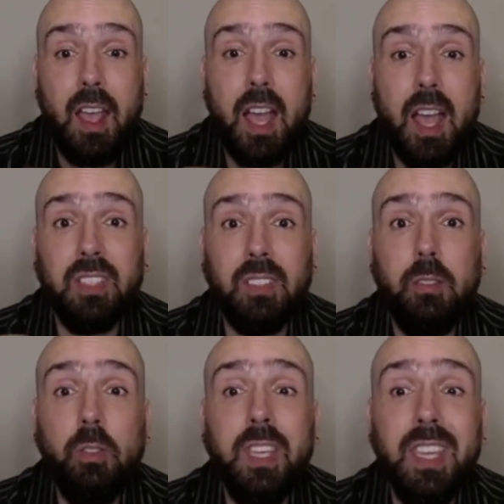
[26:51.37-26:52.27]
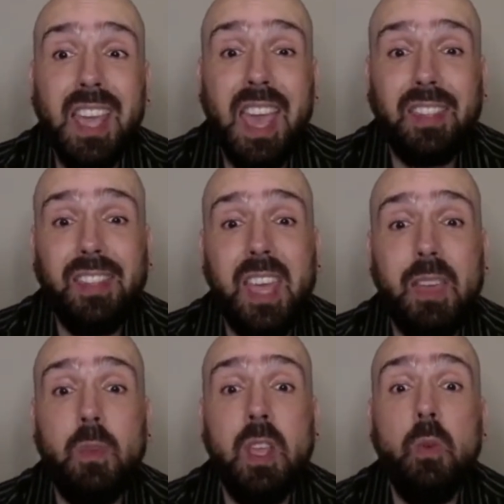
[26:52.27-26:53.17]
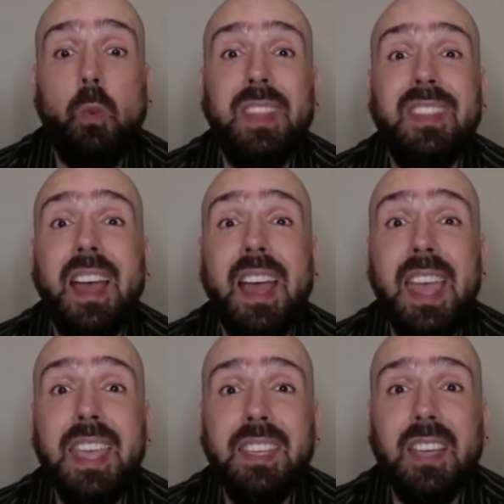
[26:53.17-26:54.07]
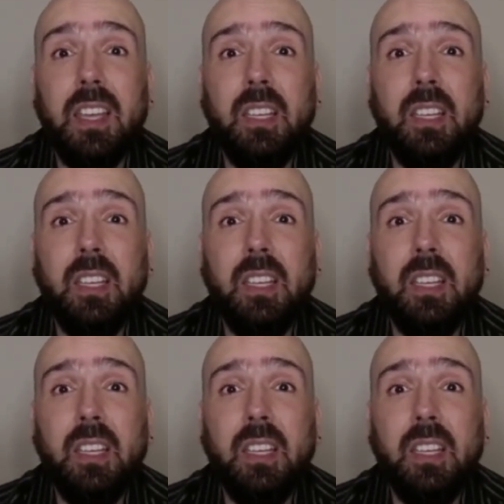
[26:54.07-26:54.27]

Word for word: After looking at them with anger,